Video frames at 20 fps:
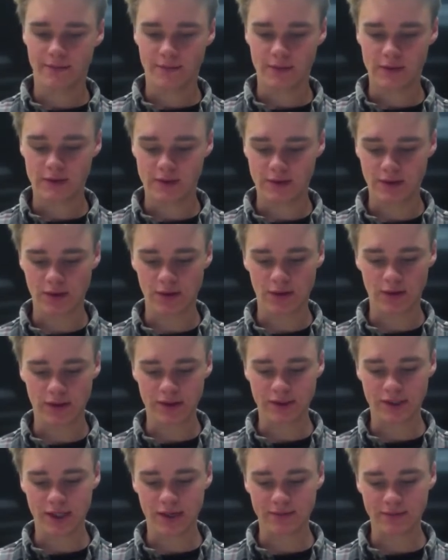So in
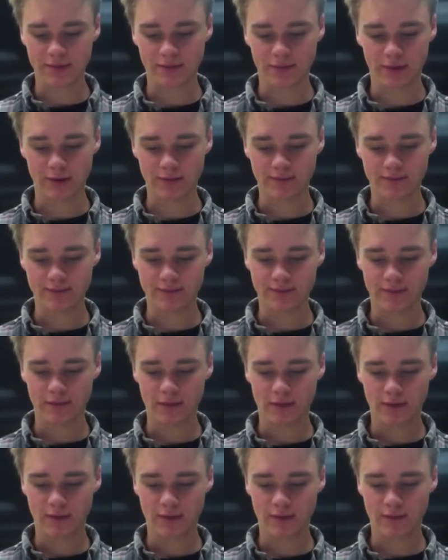chapter 1,
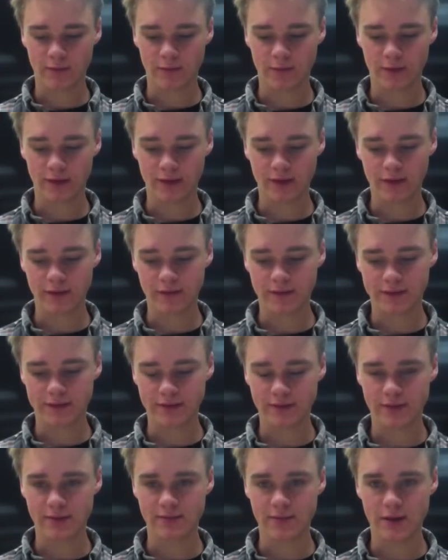I'm going to give some
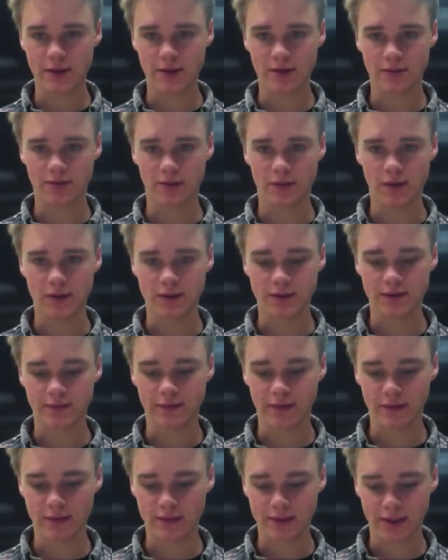of the major points of
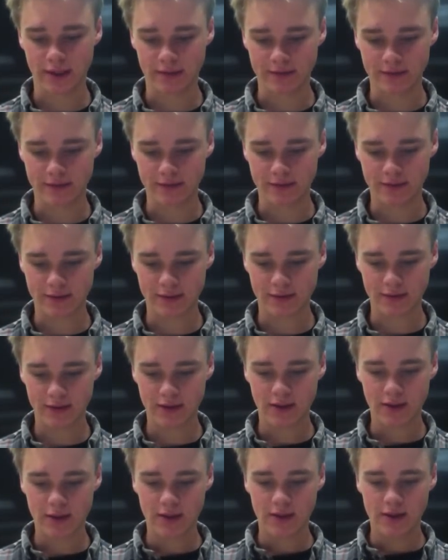all the chapters.
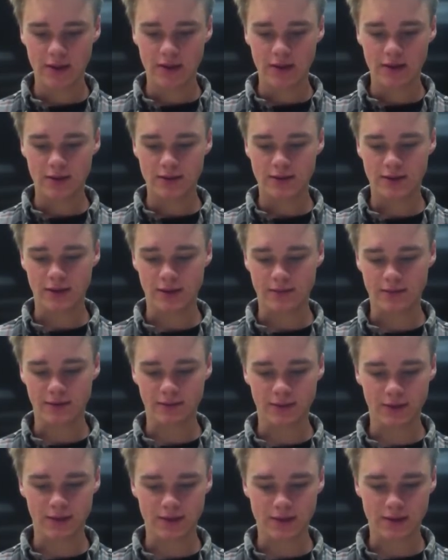Chapter
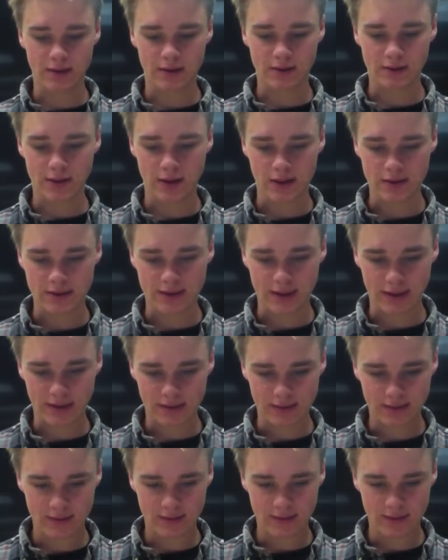1 is called
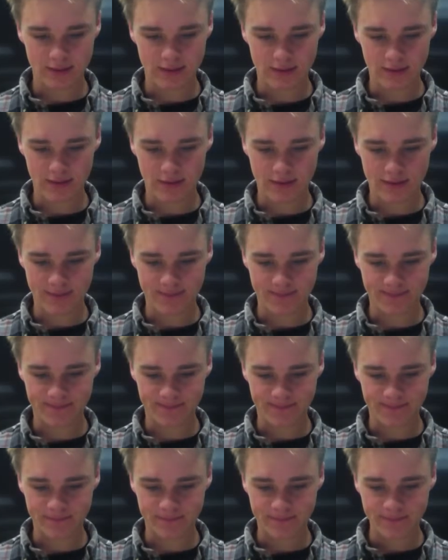Contact. And
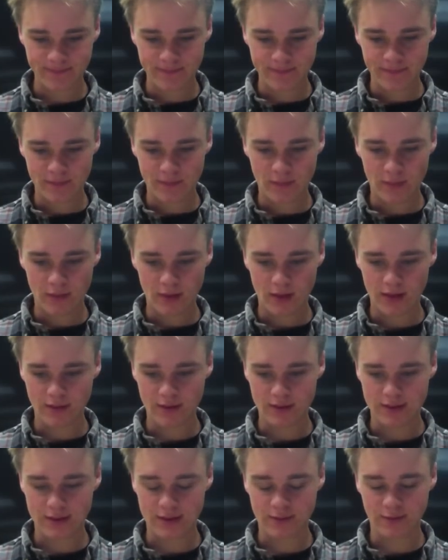
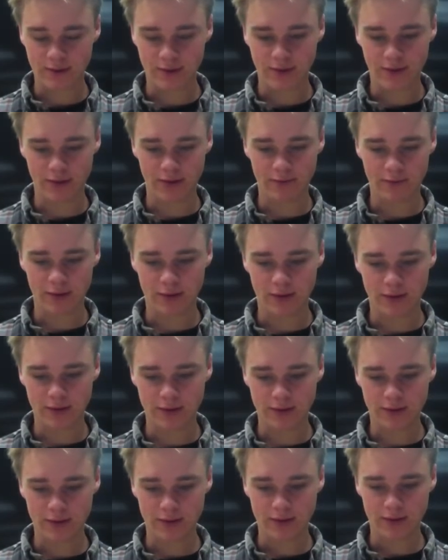this is where Greenwald
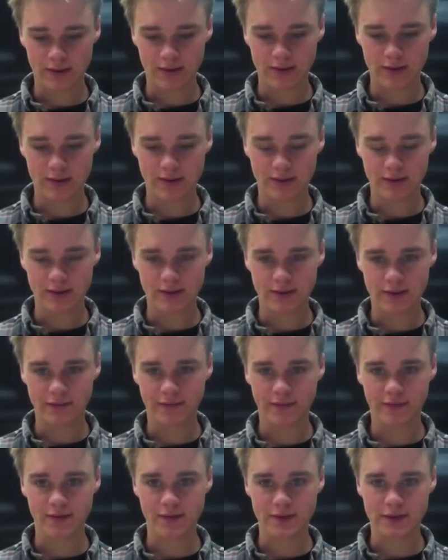
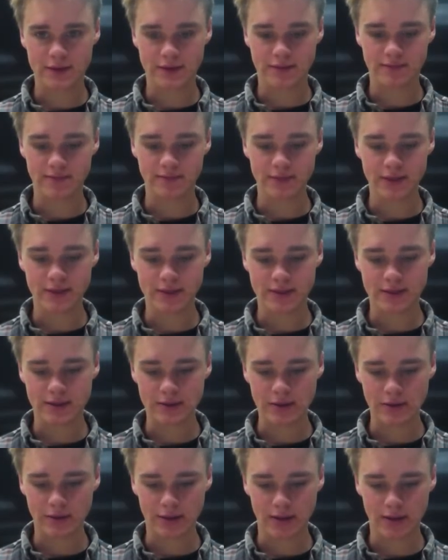first meets
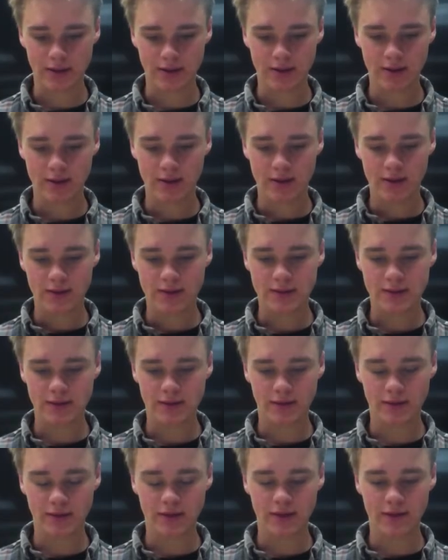Snowden.
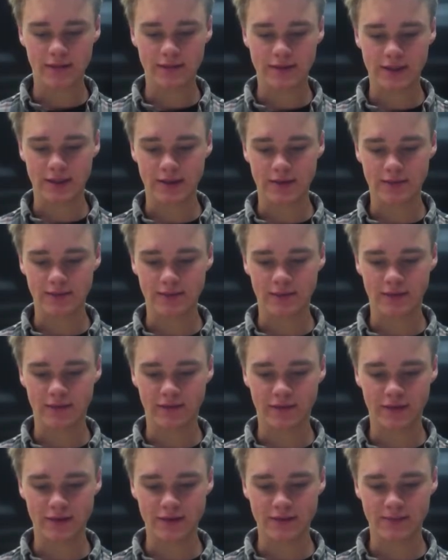Snowden gives him the
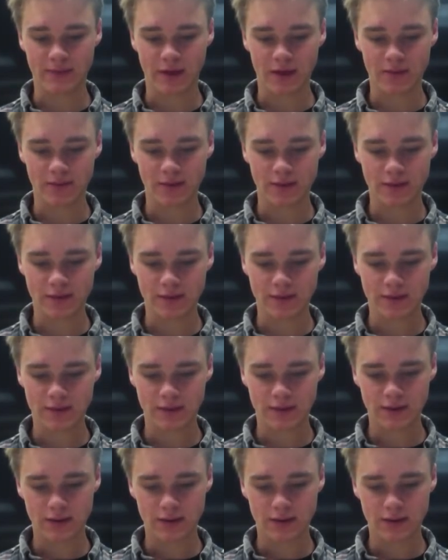first papers,